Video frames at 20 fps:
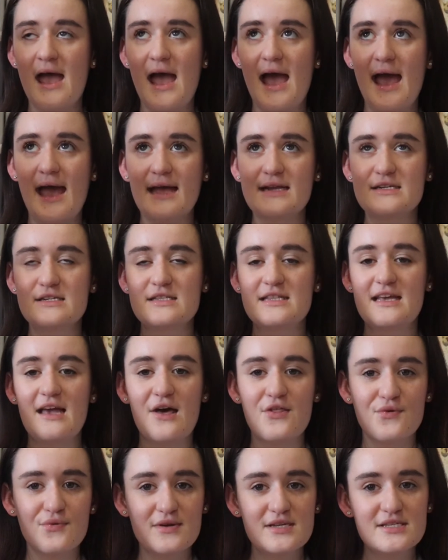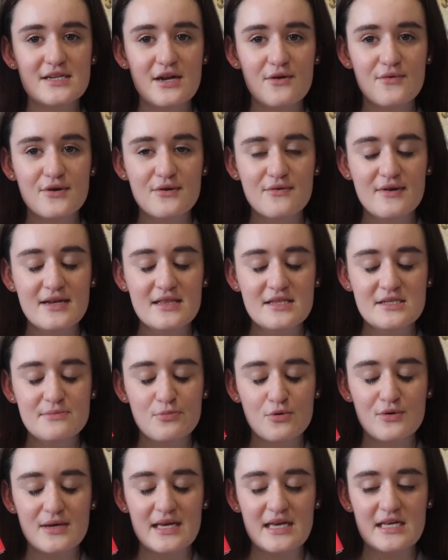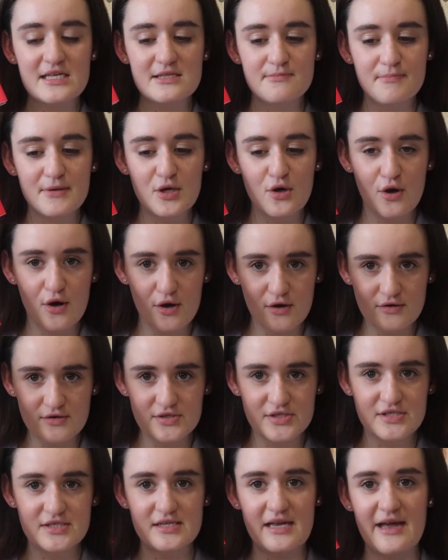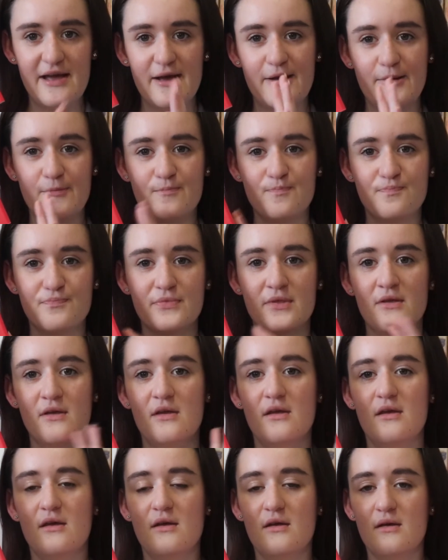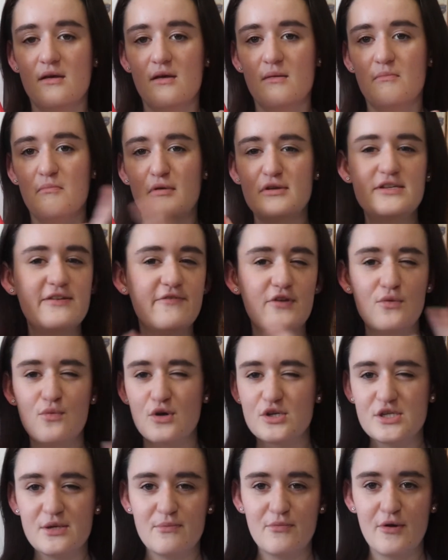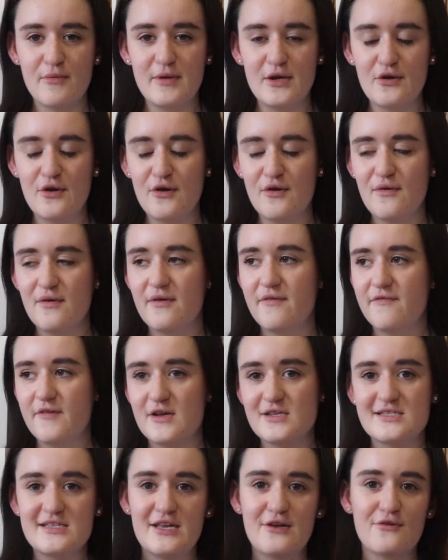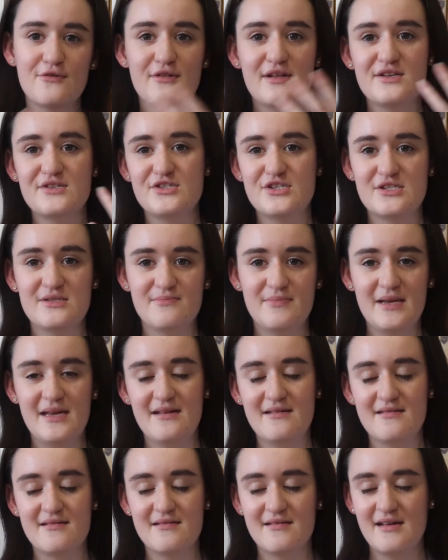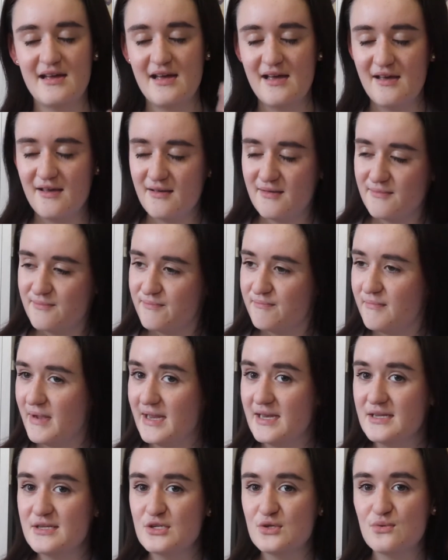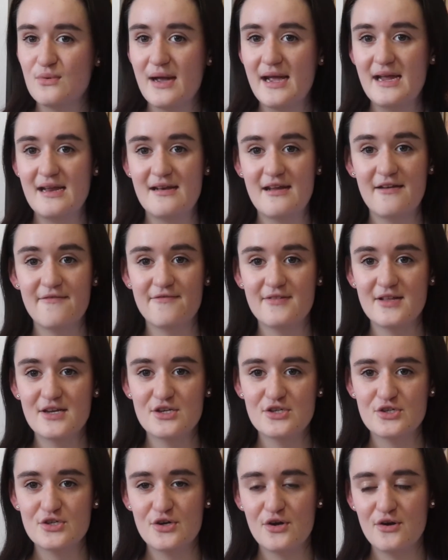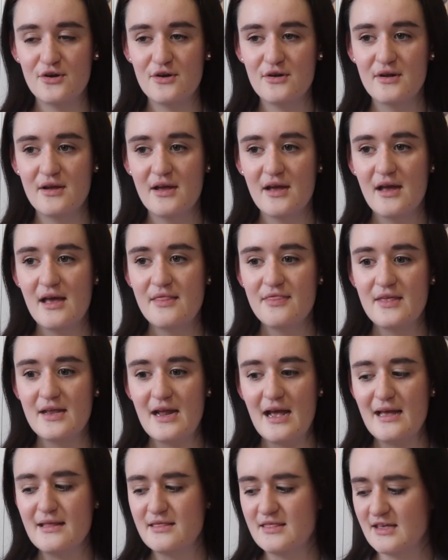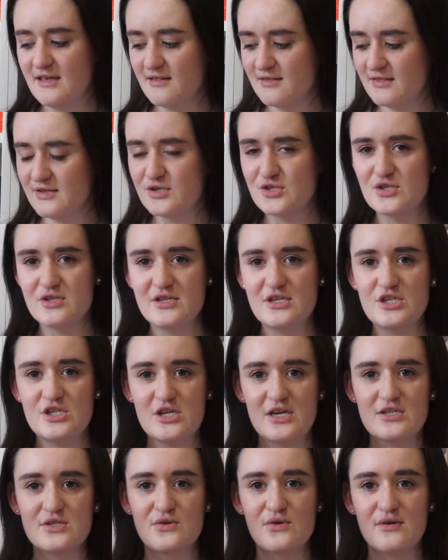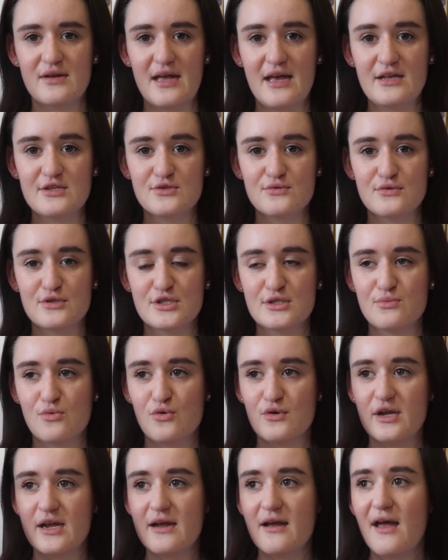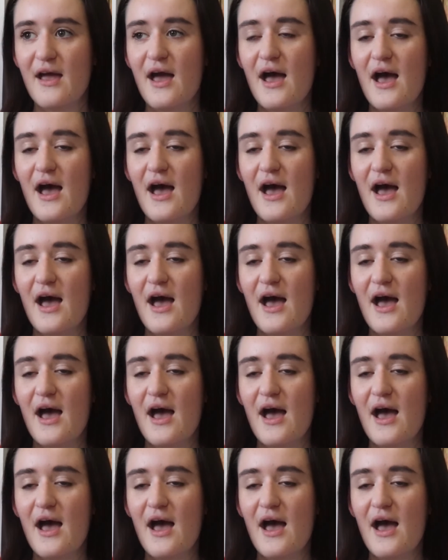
And the other reason I want to read this book is because most of you watching probably know First Kill has just been made into a Netflix show that I think literally just got cancelled this morning,